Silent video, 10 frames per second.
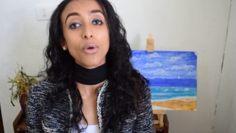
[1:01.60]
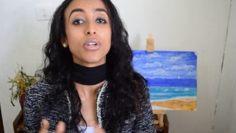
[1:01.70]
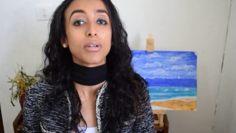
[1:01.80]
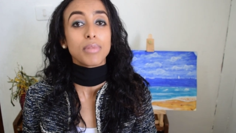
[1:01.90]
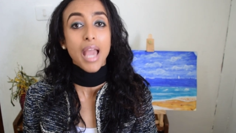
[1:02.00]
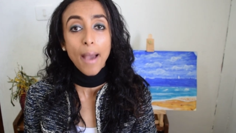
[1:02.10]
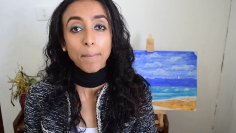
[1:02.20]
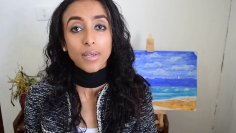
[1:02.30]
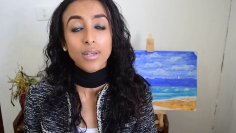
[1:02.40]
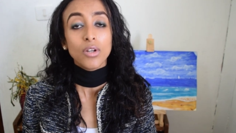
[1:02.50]
you can be
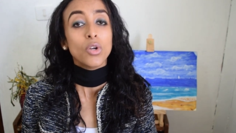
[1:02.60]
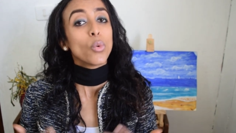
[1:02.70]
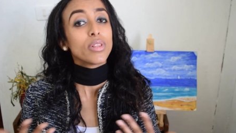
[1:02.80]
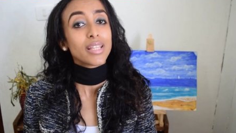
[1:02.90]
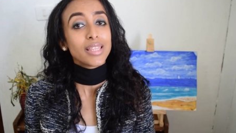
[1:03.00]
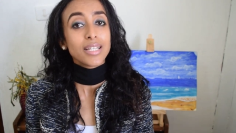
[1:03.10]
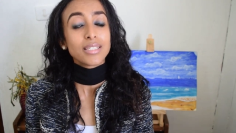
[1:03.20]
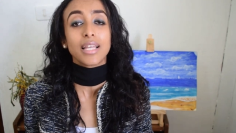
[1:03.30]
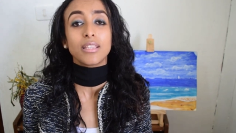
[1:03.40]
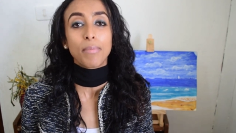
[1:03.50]
happy with the things
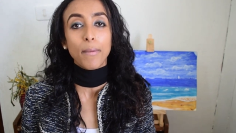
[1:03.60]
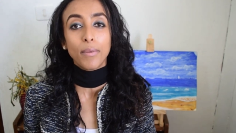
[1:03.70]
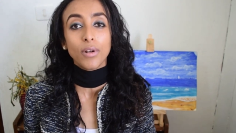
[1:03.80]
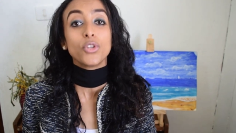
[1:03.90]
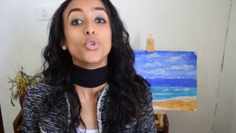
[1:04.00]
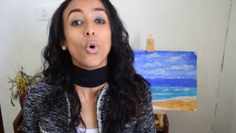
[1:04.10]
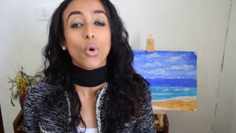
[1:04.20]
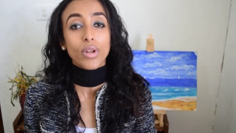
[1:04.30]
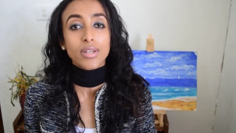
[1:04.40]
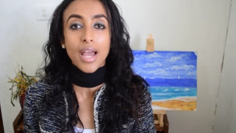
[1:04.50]
and the people you
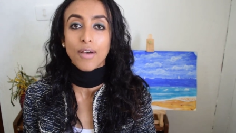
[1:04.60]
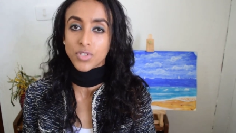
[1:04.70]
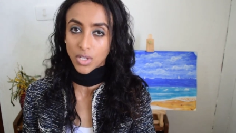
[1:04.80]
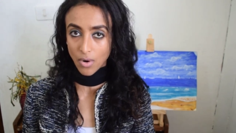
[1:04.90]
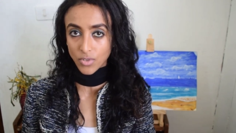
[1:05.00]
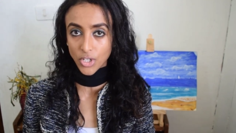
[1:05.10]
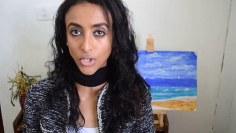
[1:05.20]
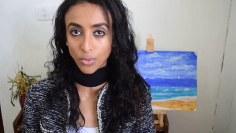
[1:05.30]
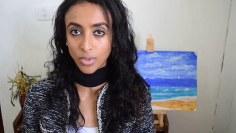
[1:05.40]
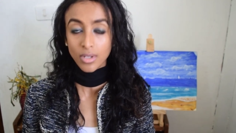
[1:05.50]
already have surrounding
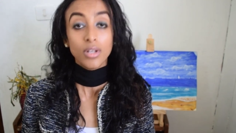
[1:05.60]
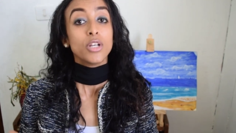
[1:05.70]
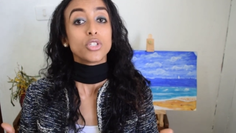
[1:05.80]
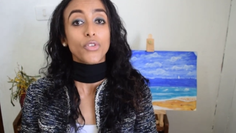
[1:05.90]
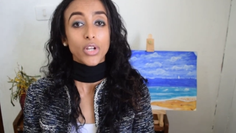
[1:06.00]
you. So if you're